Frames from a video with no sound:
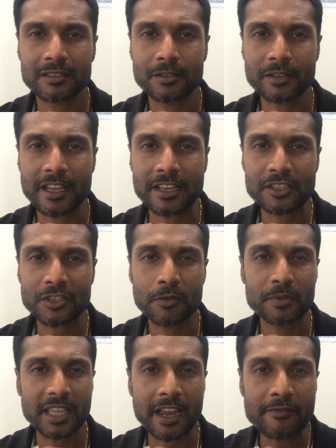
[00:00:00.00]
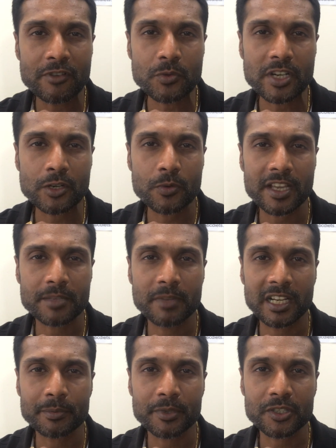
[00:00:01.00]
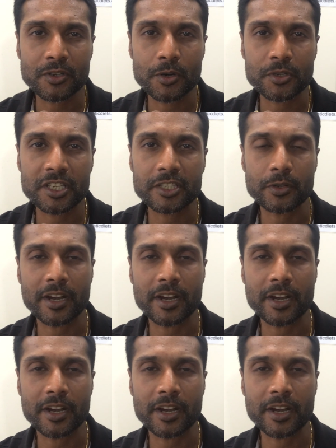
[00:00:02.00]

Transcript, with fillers: Okay, so with everyone who has multiple sclerosis